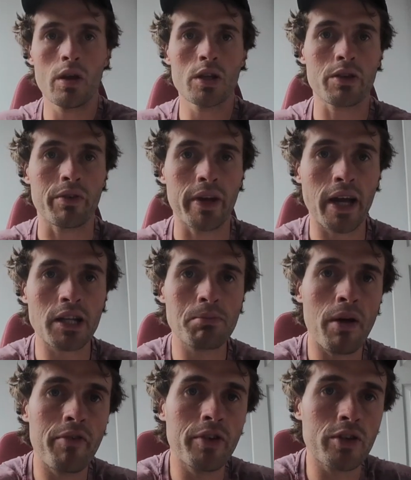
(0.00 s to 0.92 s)
So the next
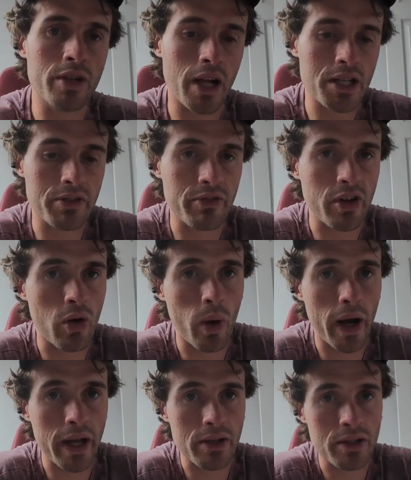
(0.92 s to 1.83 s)
method doesn't actually
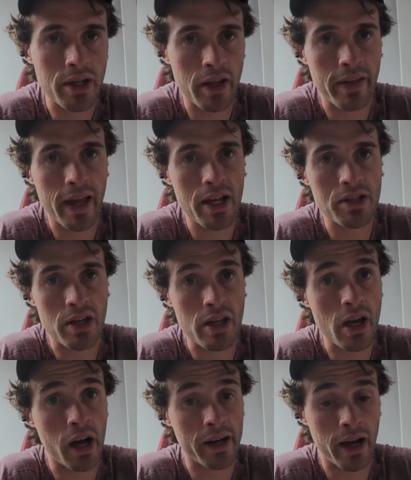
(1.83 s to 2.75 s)
require you to take the SD
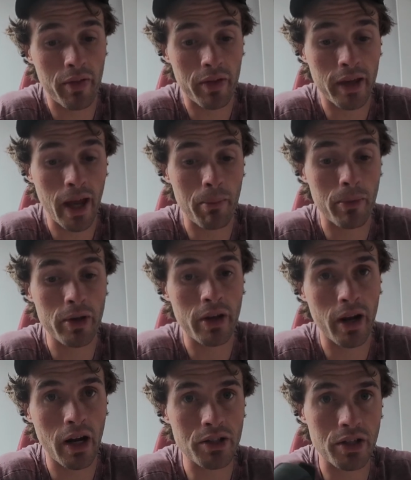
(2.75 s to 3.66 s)
card out of the camera. You
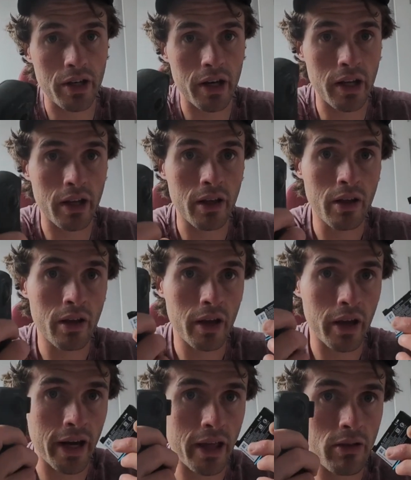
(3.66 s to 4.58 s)
can actually
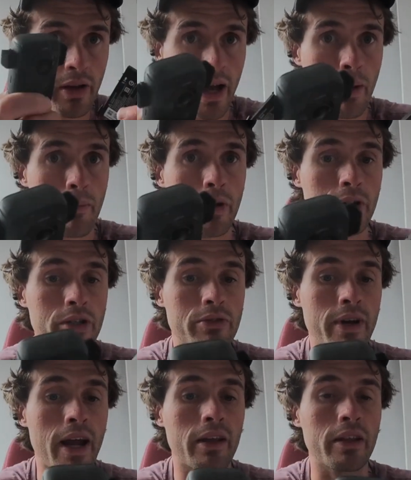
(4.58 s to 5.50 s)
connect your camera
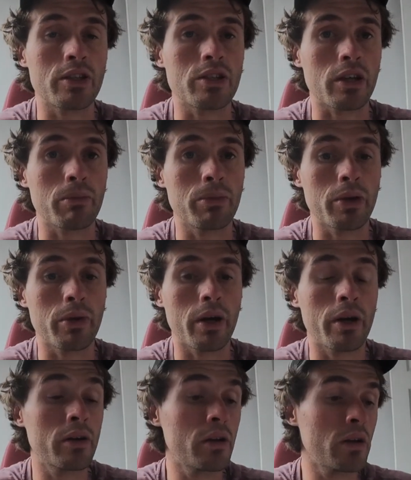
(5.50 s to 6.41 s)
directly to the computer.